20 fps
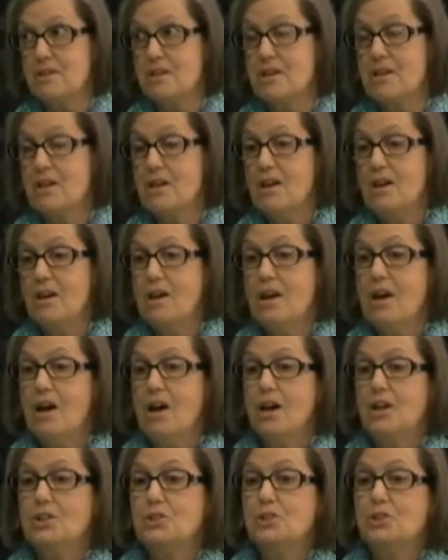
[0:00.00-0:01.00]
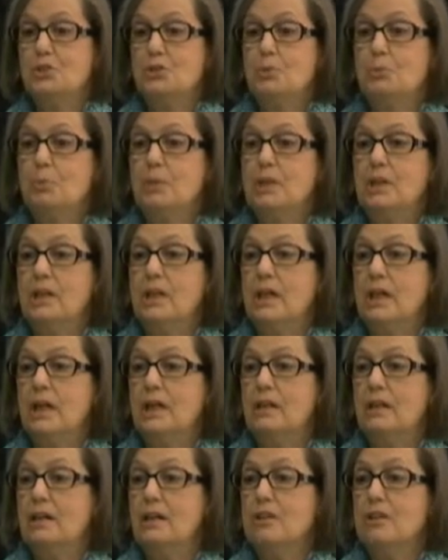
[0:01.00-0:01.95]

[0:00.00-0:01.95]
Mm-hmm to being